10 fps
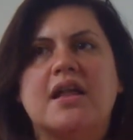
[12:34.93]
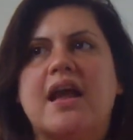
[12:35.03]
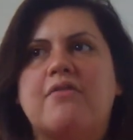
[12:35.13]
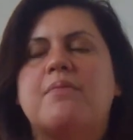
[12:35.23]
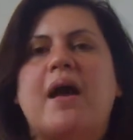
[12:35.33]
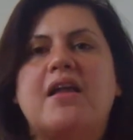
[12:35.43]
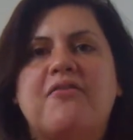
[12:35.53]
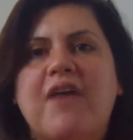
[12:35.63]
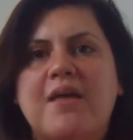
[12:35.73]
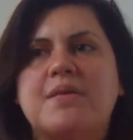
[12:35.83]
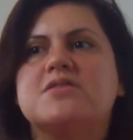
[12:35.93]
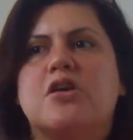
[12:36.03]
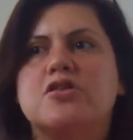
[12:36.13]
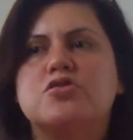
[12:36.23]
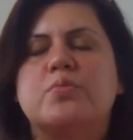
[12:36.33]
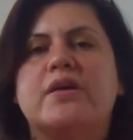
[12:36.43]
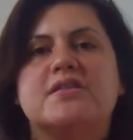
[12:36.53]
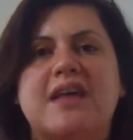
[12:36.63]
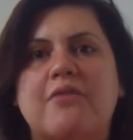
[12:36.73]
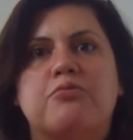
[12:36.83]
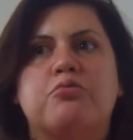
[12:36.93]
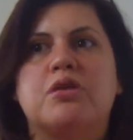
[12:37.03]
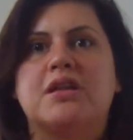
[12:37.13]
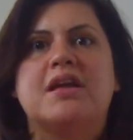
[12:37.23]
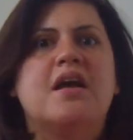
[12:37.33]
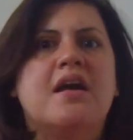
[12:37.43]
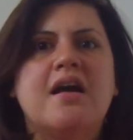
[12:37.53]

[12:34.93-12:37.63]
Like, everybody famous, all the superheroes have really